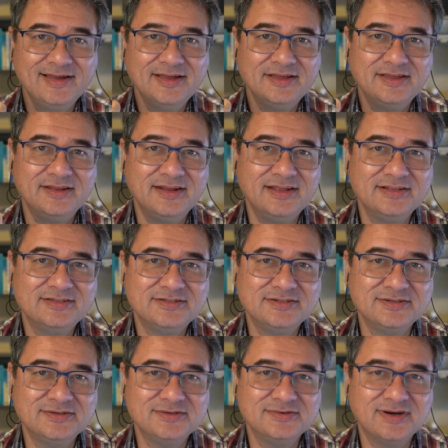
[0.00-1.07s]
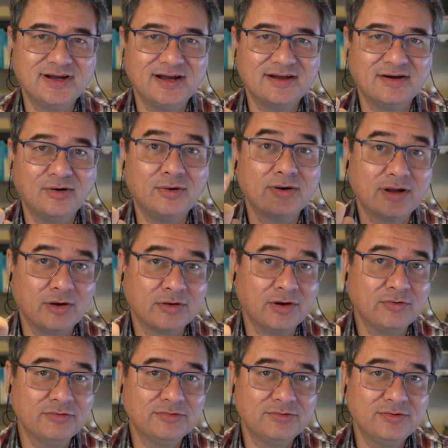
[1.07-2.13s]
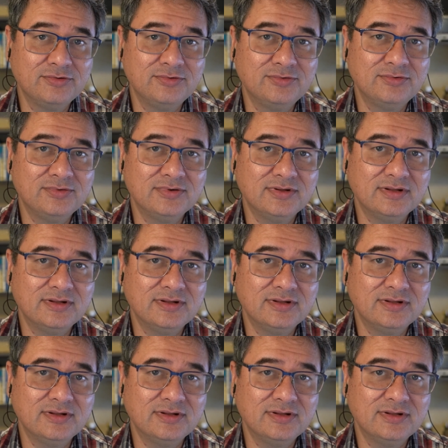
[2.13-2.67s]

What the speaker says: You need to go through